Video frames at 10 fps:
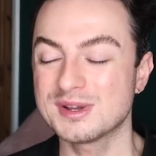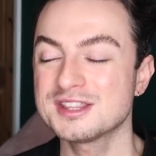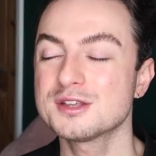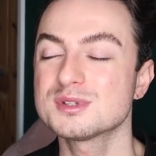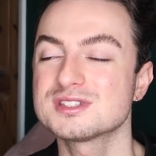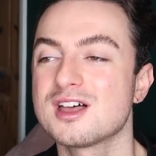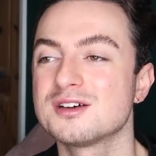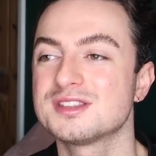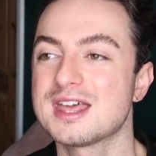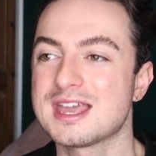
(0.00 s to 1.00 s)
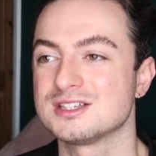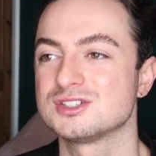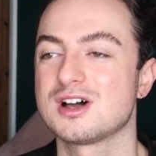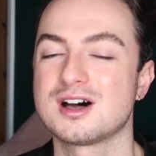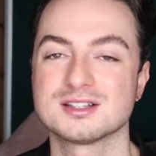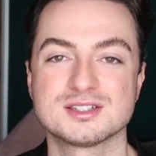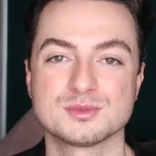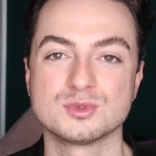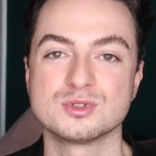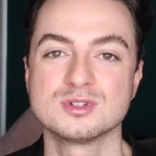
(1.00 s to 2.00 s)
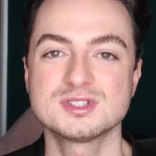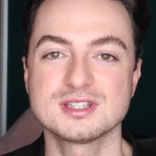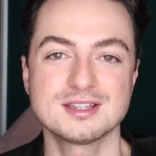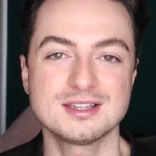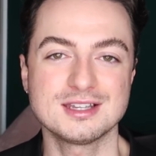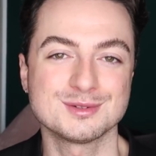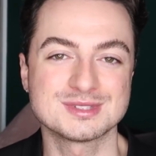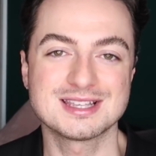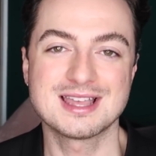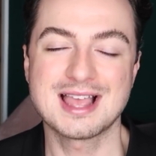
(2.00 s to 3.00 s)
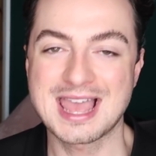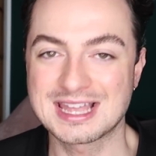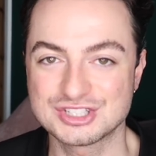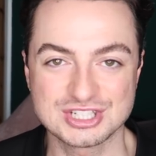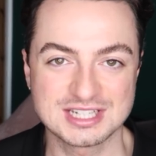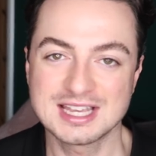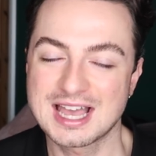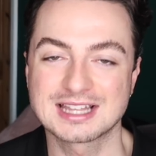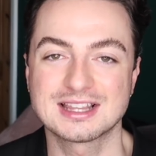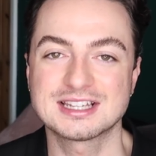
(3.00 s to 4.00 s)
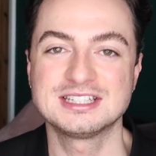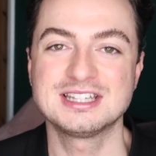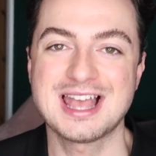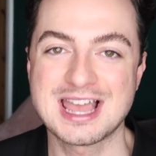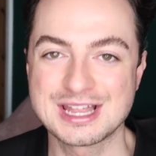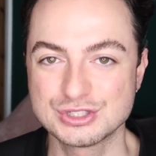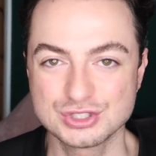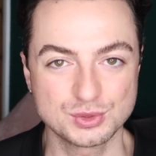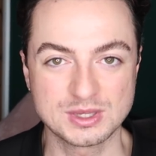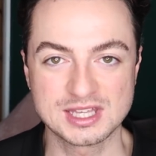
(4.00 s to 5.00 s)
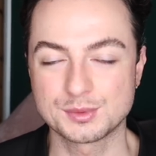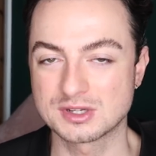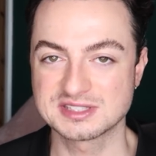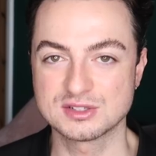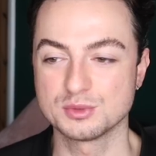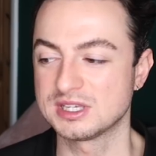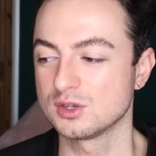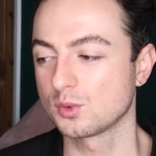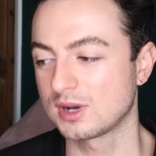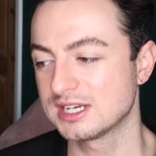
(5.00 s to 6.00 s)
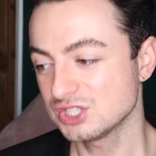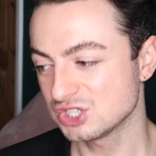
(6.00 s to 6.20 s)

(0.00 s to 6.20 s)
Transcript: the way that they were styled at the Asia Artist Awards, it was edgy. It had like an edge to it while still being quite